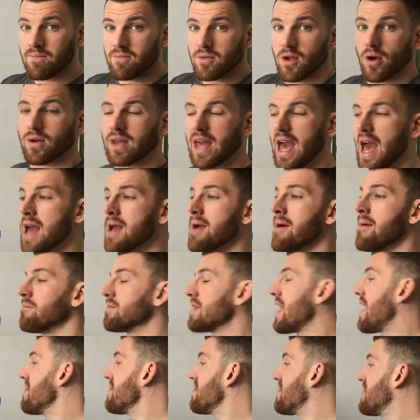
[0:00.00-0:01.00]
Okay,
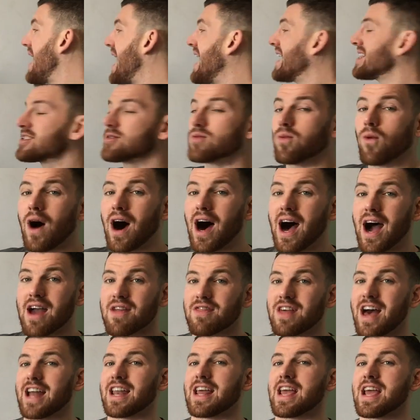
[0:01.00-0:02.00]
and that's why
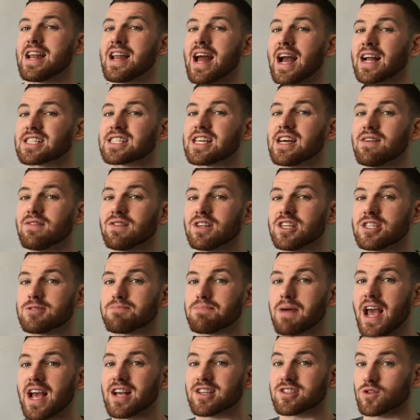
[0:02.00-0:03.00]
that inactivity
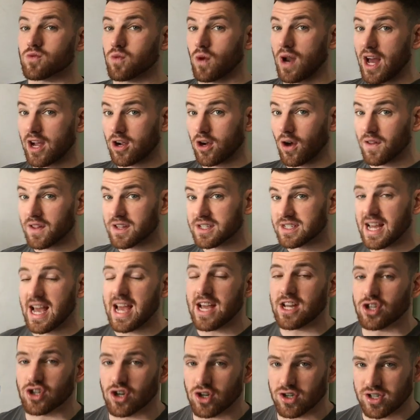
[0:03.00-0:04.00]
space is what I call the
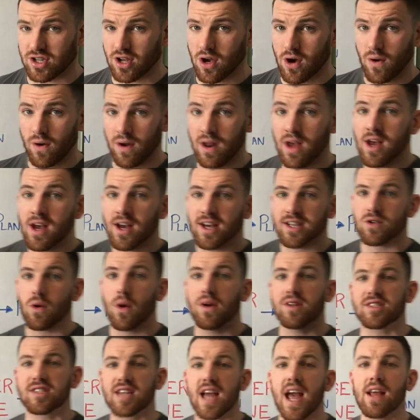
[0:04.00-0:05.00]
danger zone. So
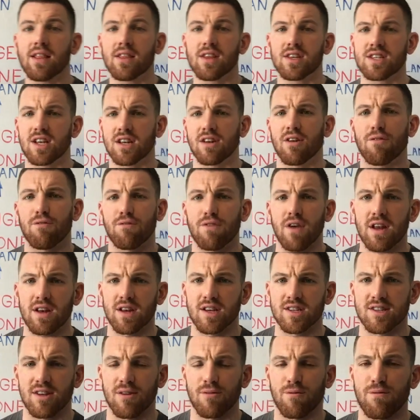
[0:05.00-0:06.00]
let's take this into
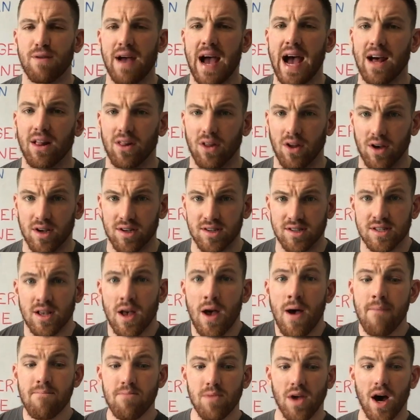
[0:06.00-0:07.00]
fitness and fat loss.
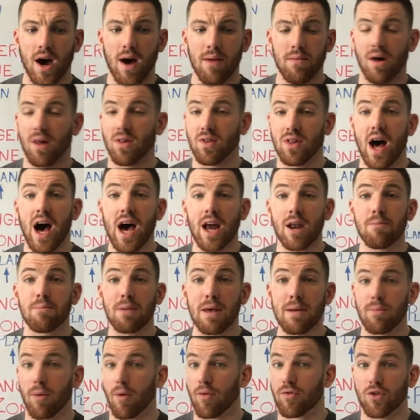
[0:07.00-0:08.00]
A lot of
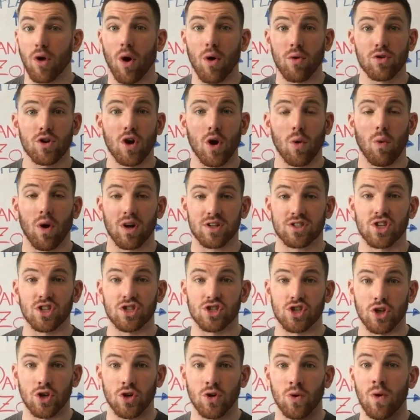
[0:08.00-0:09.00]
people don't know what to
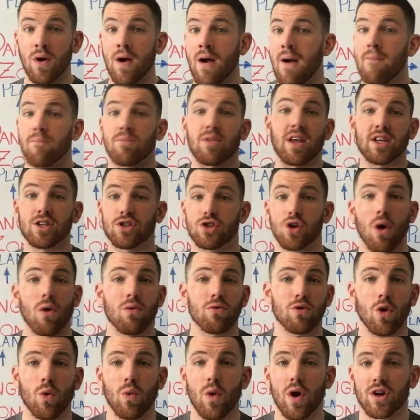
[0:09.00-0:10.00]
do. They don't
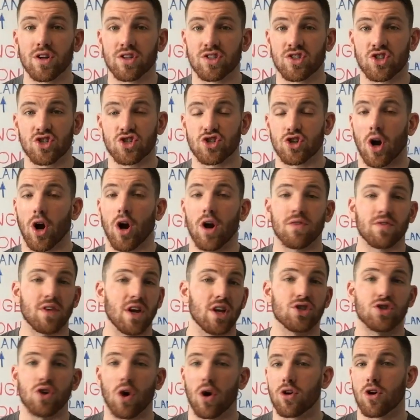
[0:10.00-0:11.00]
know where to start. They
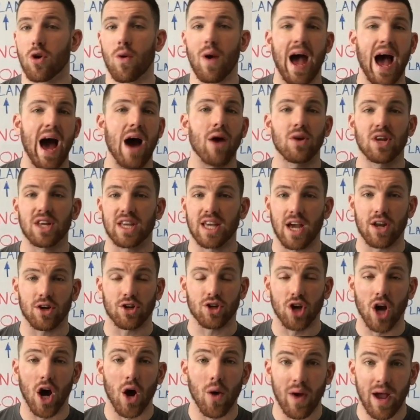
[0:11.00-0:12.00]
don't know how to get
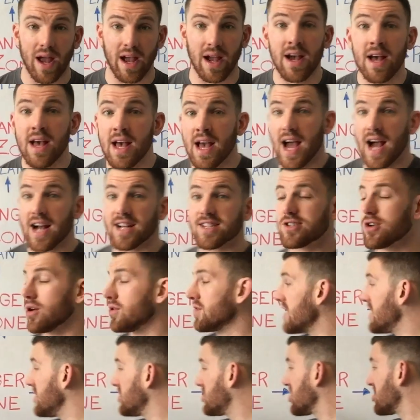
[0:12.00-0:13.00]
going. And so
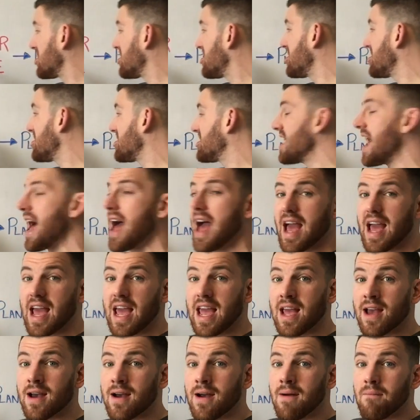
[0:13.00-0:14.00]
they just
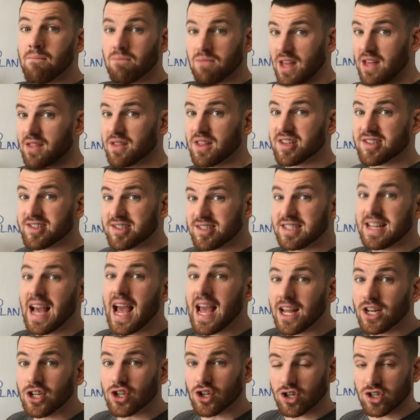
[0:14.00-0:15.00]
stay in this
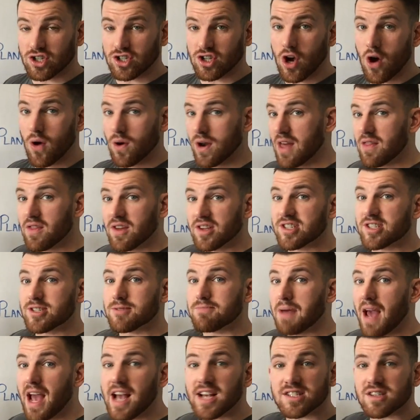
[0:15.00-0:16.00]
danger zone, in this
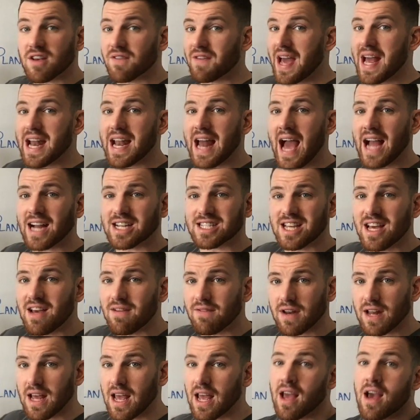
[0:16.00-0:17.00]
space of
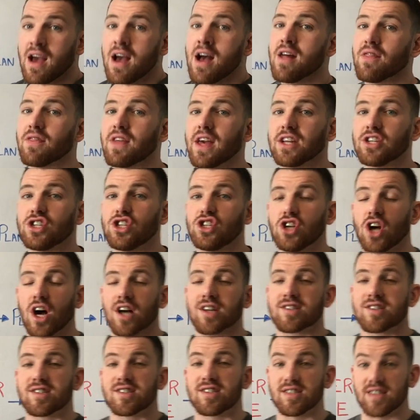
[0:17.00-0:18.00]
inactivity. They
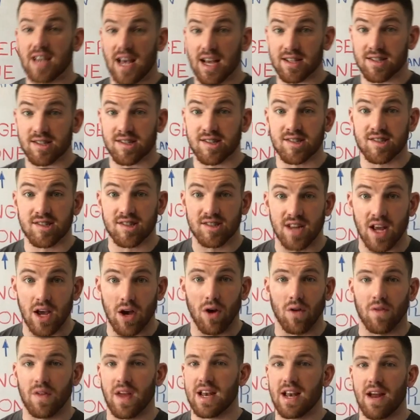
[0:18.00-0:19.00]
just sit
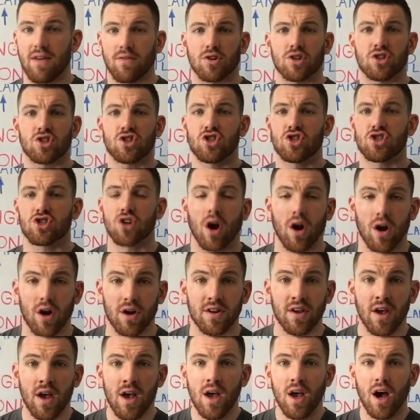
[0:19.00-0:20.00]
still. They never start.
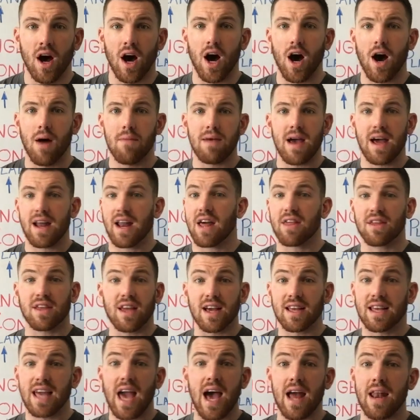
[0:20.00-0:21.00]
And I
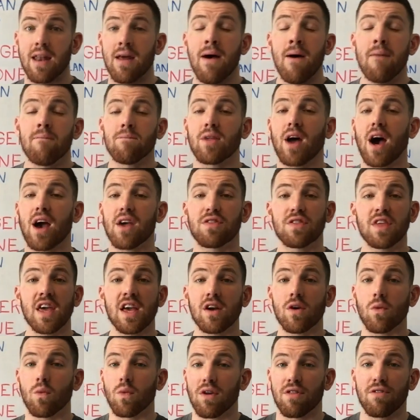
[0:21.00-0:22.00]

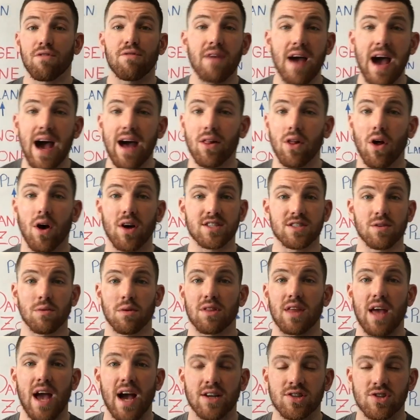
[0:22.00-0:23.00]
think with fat loss and
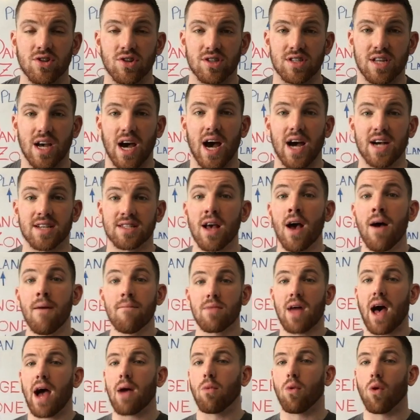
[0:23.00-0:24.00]
with exercise,
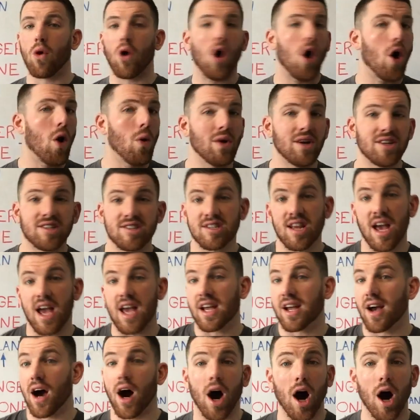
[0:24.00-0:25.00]
I will always
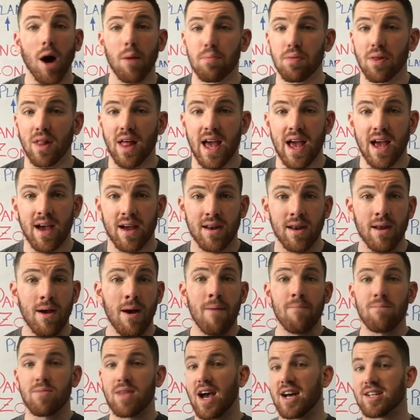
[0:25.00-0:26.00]
take a plan
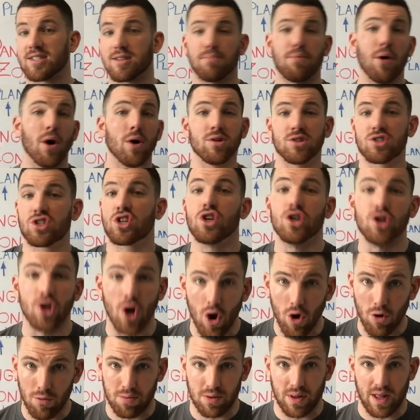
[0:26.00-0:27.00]
as opposed to
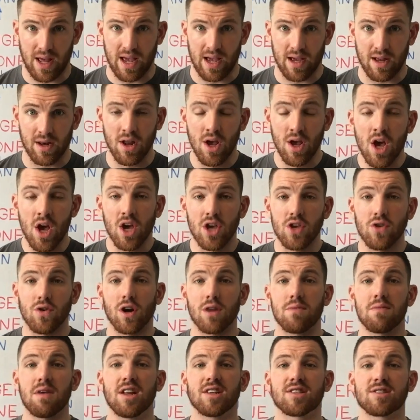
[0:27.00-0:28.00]
no plan. You know what
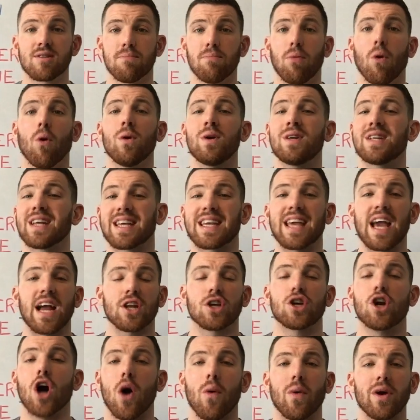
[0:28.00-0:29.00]
I mean? It's important to
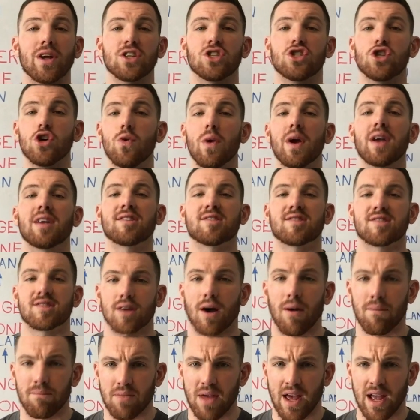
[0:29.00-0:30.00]
get going doing
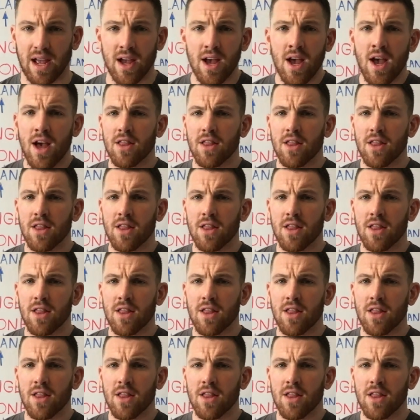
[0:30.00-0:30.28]
something.